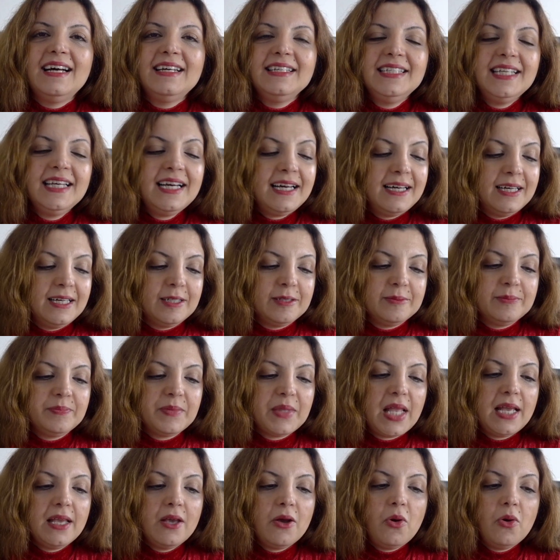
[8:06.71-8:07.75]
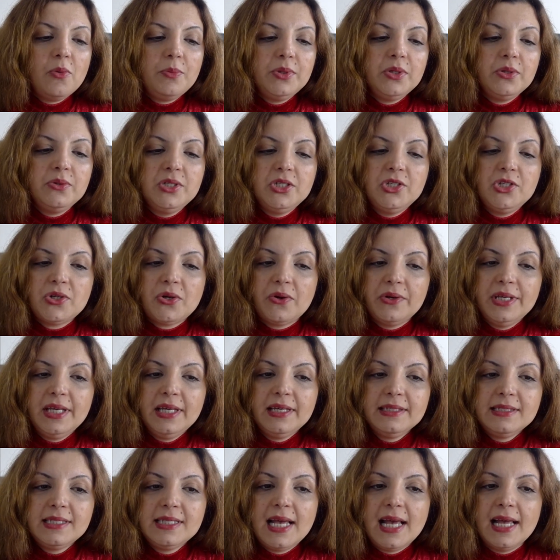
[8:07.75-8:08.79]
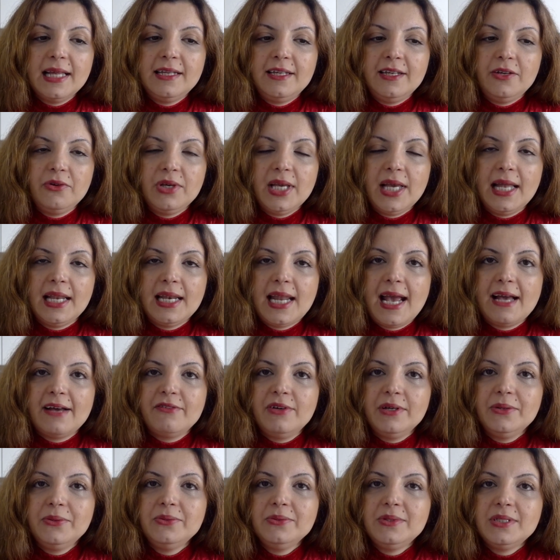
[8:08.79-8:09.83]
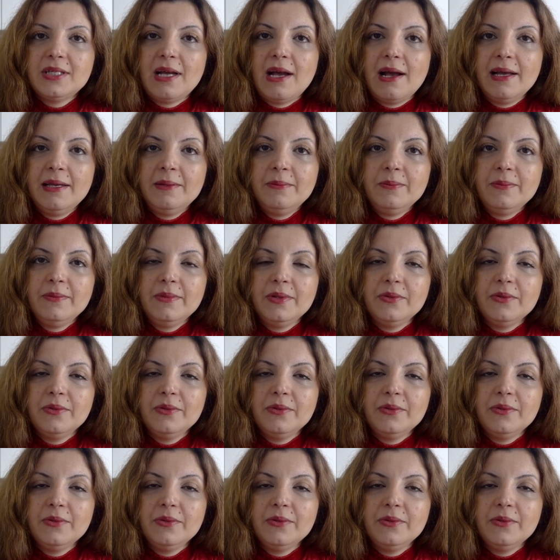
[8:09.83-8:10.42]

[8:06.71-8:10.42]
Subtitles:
Yeah, I hope you enjoy it and you can have a good time